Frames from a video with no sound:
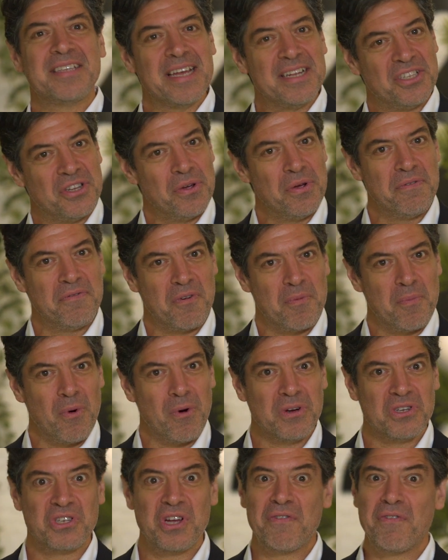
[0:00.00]
tuned for more
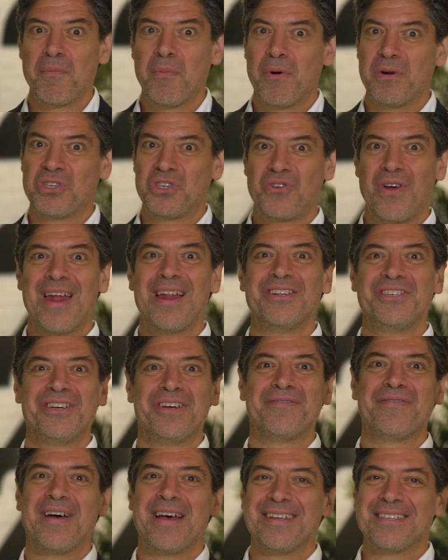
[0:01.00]
shuffleboard strategy
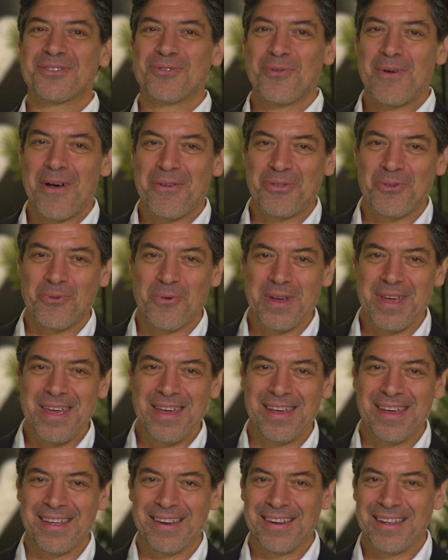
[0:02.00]
advice throughout the
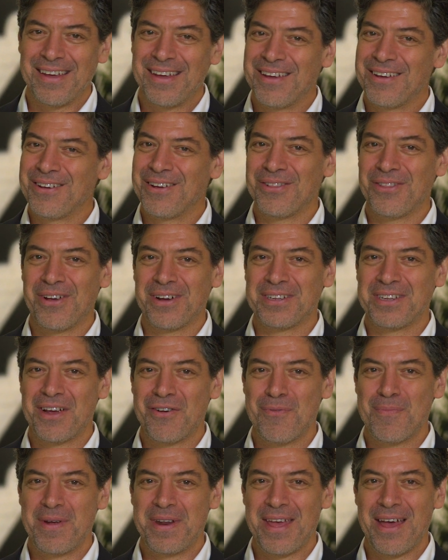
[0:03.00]
week, and good luck to
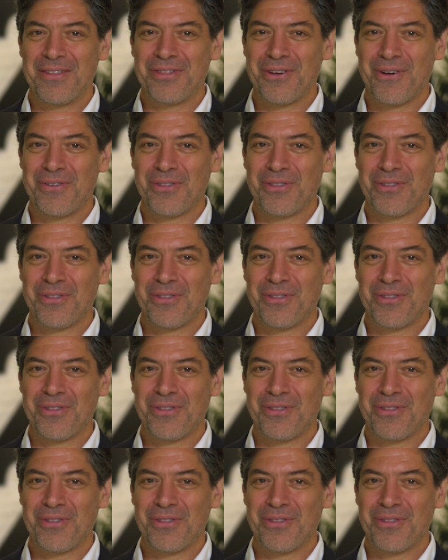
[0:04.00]
everybody out there on the